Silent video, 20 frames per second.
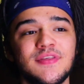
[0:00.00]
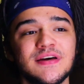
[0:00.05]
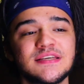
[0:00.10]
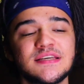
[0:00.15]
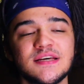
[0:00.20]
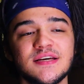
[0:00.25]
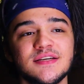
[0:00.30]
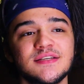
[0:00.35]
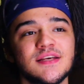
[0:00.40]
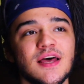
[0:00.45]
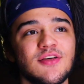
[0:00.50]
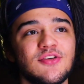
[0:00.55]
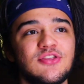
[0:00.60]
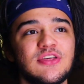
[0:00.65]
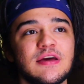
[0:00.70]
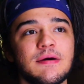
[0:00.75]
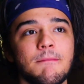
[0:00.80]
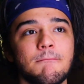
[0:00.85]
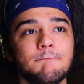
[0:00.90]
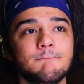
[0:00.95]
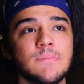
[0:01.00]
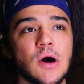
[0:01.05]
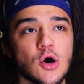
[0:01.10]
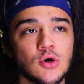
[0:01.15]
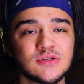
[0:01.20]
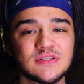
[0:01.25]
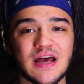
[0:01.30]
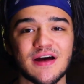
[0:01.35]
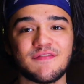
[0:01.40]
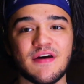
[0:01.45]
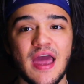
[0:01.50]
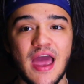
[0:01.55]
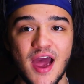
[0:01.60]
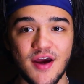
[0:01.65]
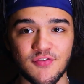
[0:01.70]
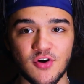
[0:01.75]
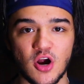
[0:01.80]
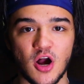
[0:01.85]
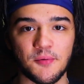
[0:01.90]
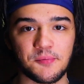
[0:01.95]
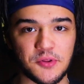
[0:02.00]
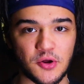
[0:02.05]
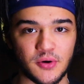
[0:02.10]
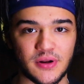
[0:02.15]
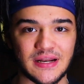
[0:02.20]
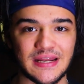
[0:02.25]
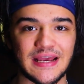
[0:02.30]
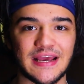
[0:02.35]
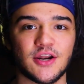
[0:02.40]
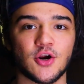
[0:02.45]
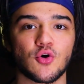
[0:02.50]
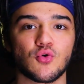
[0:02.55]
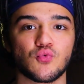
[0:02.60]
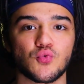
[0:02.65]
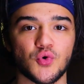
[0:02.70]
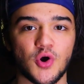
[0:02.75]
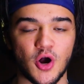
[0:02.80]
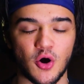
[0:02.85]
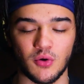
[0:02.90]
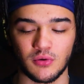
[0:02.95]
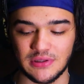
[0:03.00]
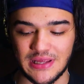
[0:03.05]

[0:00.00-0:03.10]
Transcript: This is the most I've ever uploaded in a row.